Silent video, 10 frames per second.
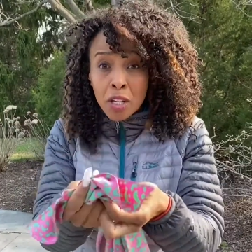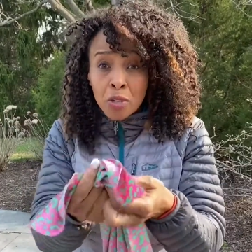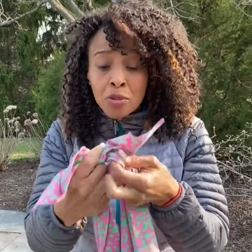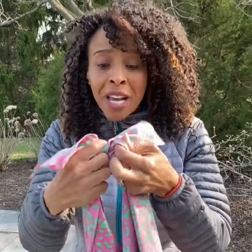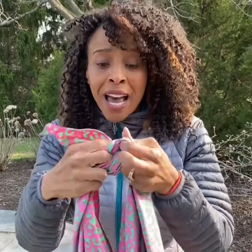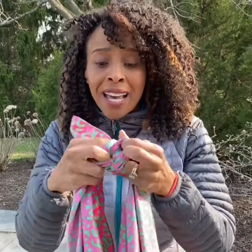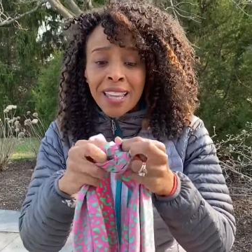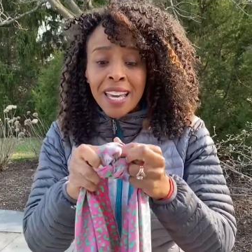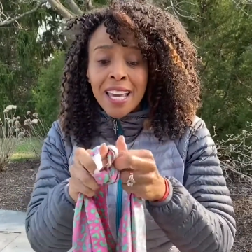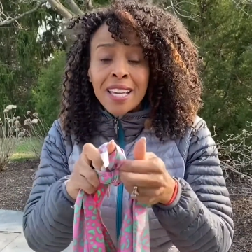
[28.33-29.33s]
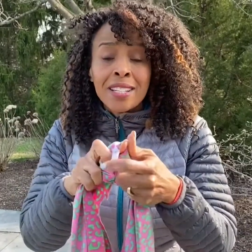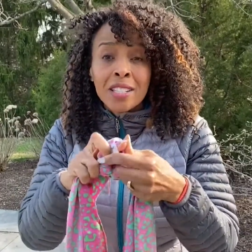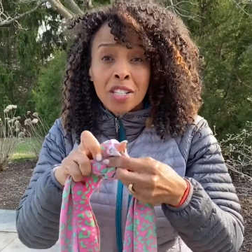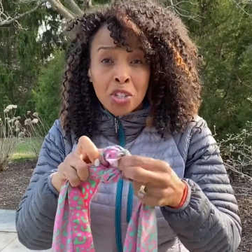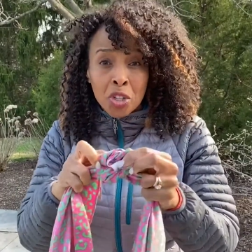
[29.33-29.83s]
You tie the
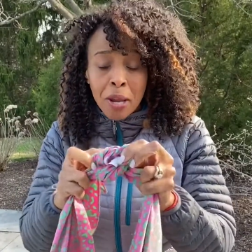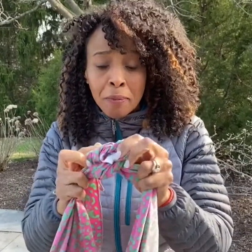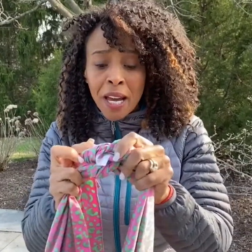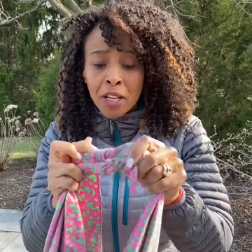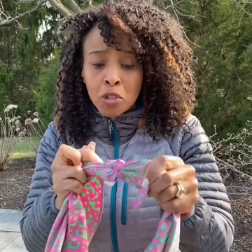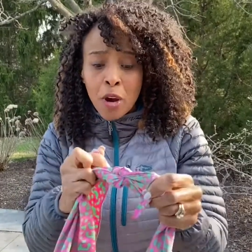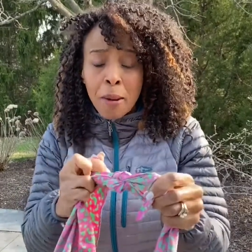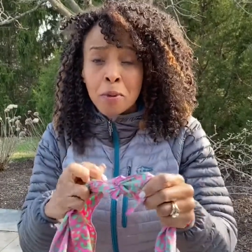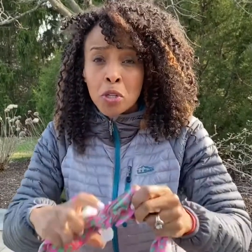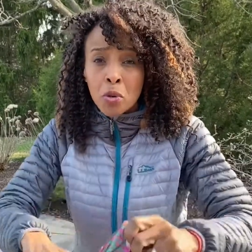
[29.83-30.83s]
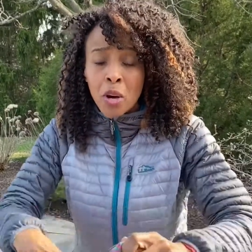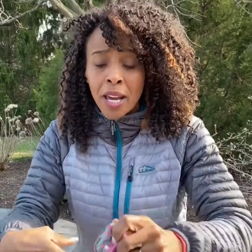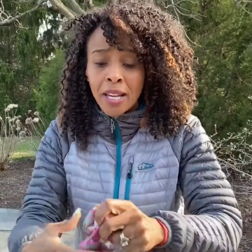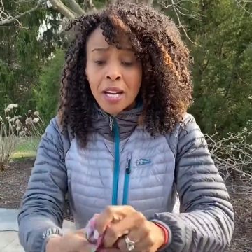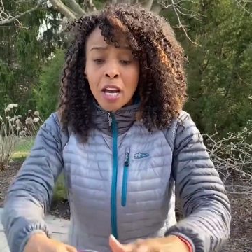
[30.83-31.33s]
ends, it's shaped like a
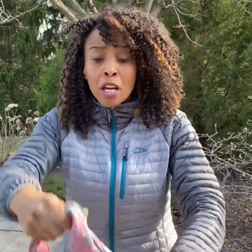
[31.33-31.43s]
trapezoid.